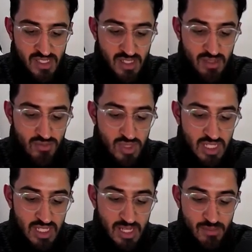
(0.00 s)
I
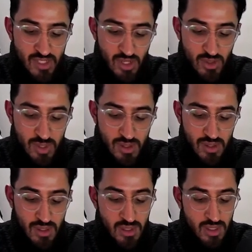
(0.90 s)
really am slow with
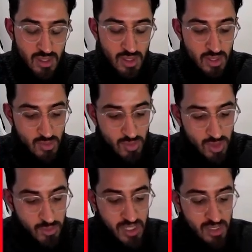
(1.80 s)

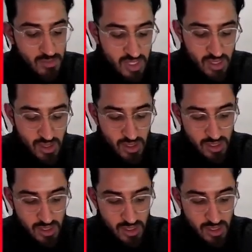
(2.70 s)
opening up the card,